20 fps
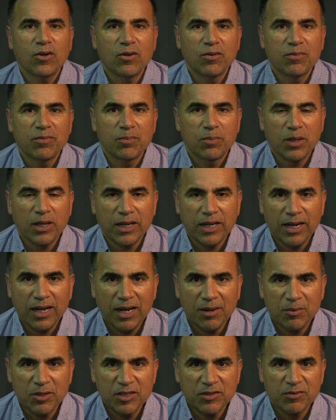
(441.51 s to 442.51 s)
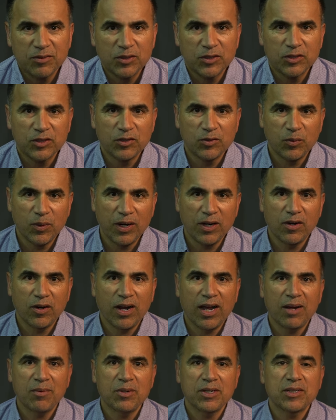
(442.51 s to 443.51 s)
of plug-in hybrids versus regular
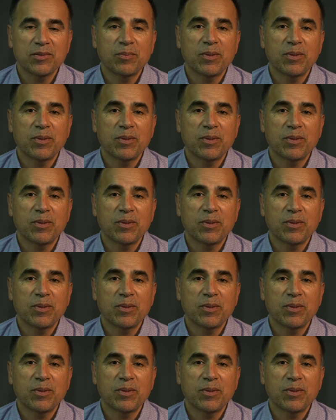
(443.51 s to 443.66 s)
hybrids,